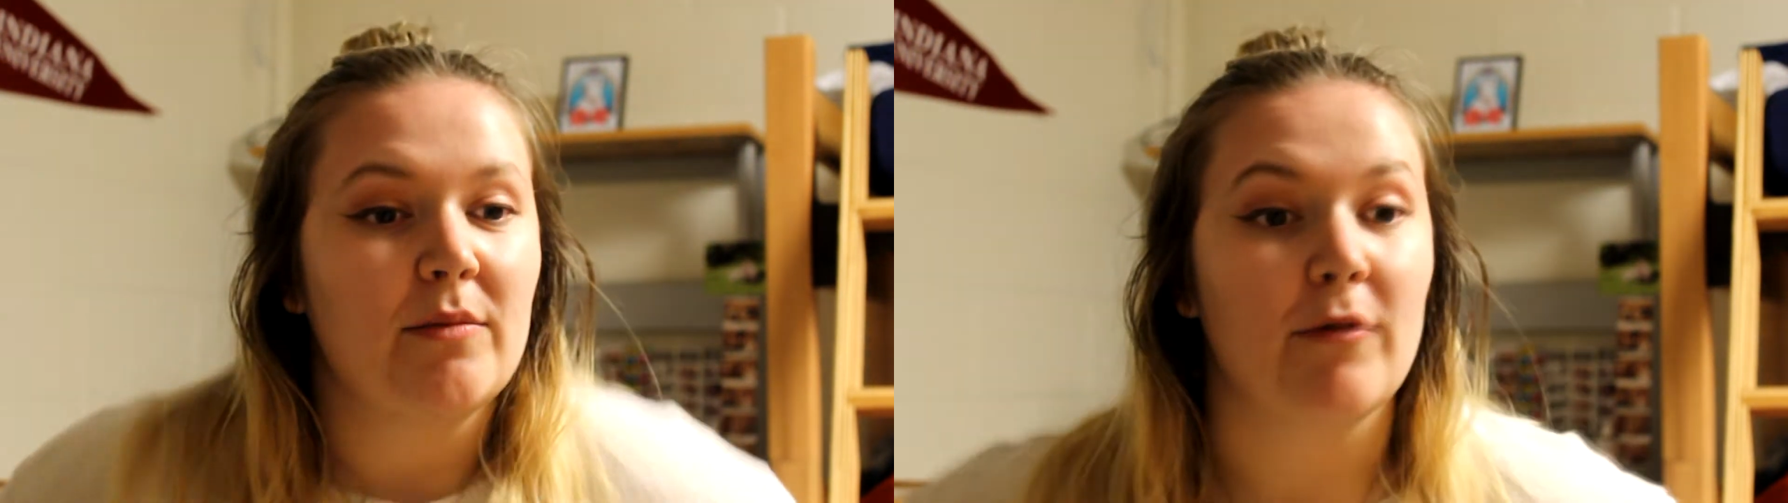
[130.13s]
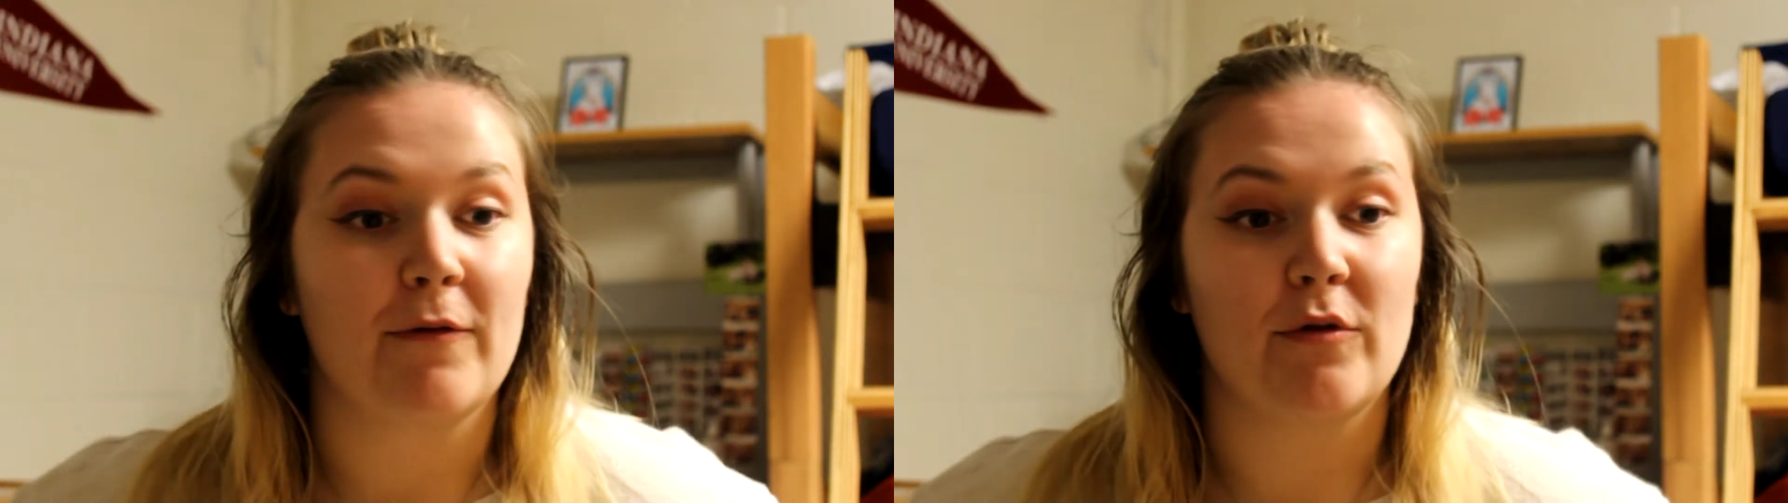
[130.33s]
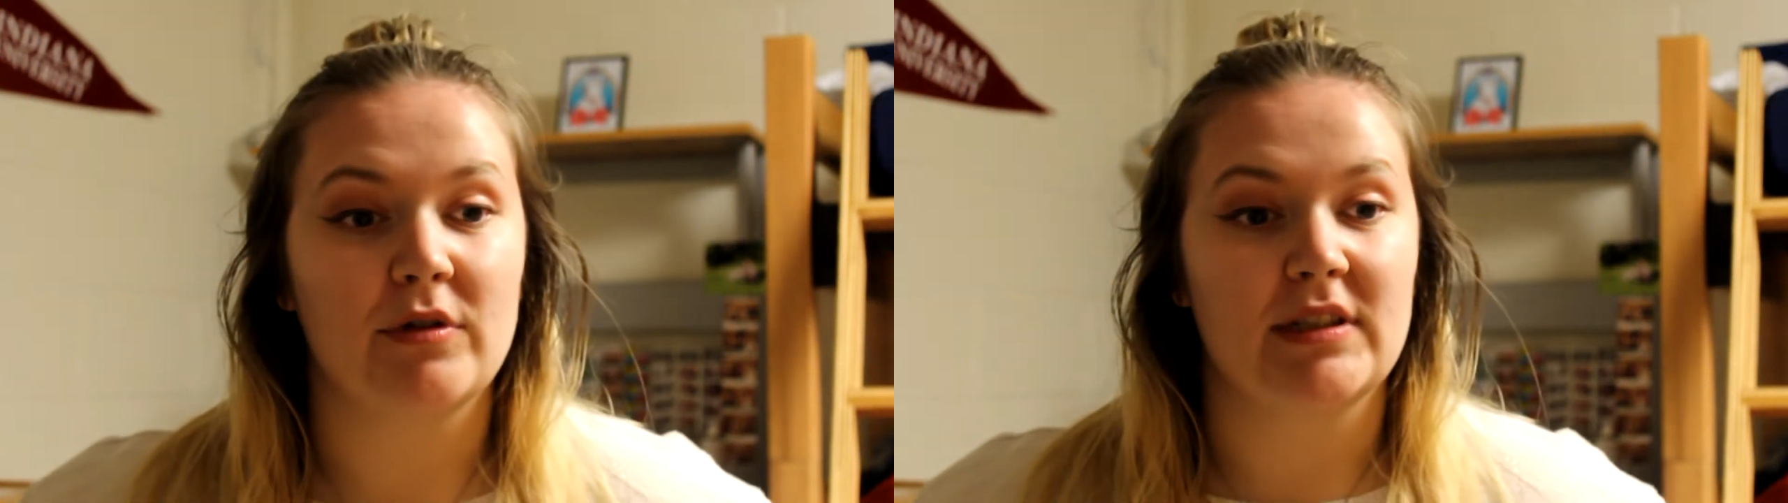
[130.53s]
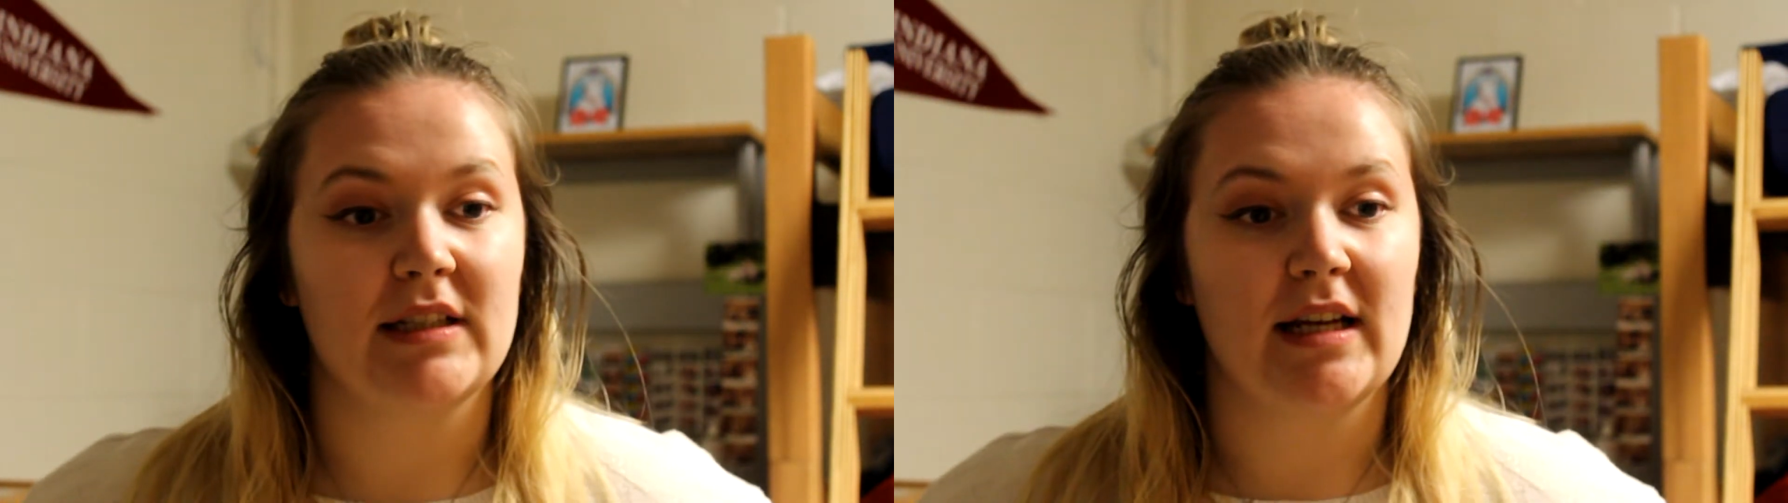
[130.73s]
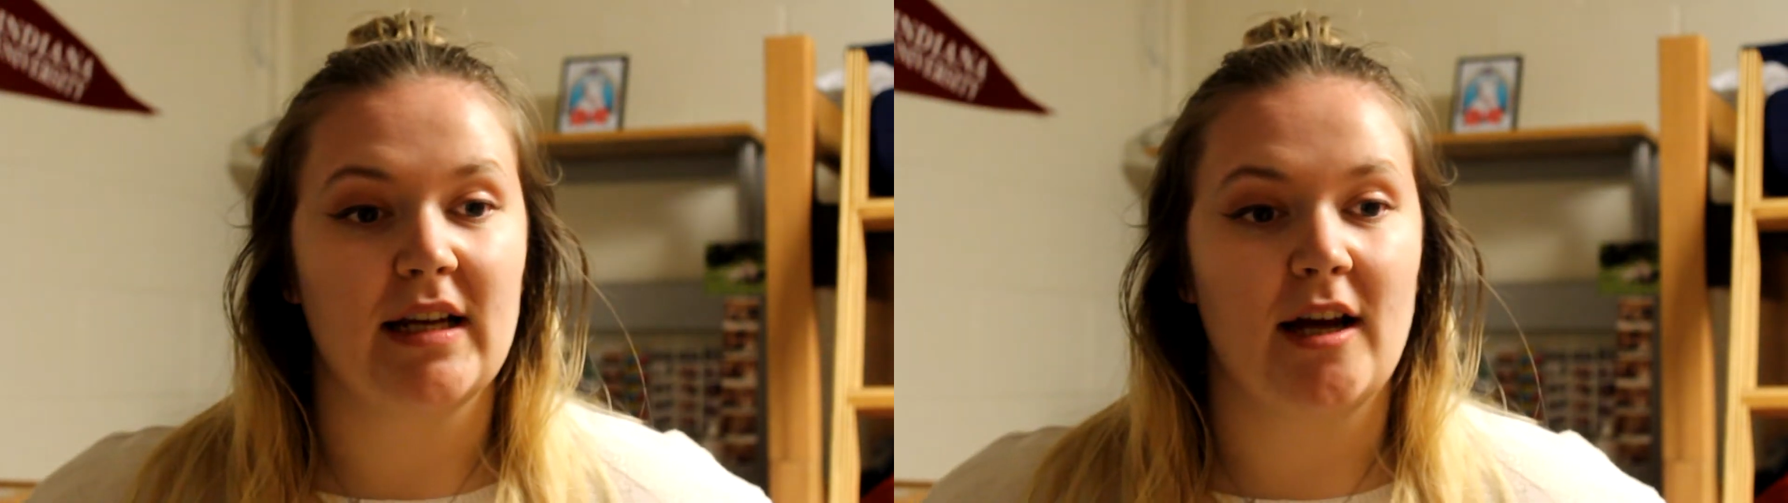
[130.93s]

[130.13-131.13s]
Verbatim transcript: before today.